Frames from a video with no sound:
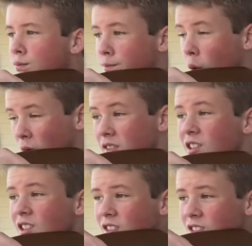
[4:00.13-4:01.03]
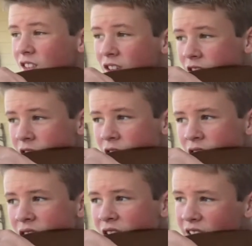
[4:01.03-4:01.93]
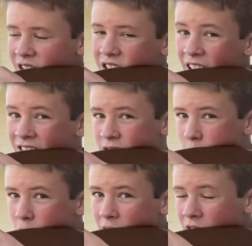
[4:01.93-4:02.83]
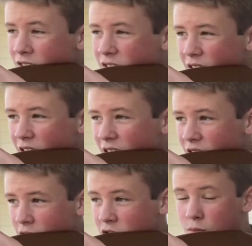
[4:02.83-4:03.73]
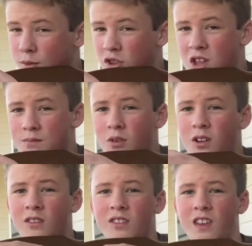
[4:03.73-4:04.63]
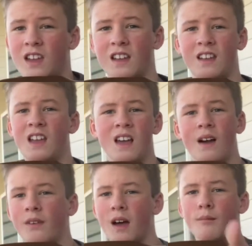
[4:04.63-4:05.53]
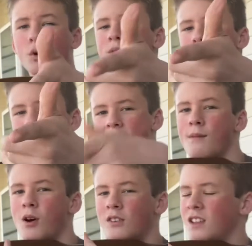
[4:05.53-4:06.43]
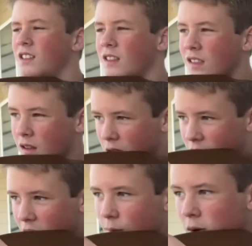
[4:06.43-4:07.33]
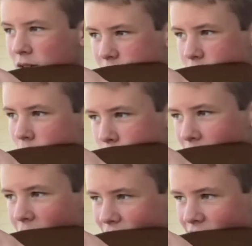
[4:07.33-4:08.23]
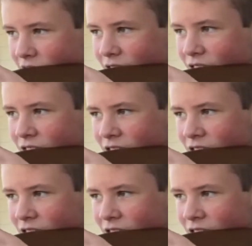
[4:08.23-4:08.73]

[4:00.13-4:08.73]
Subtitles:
pointeds and the Daisy pointeds, the super cheap ones. And I've got multiple Gammo pellet tins,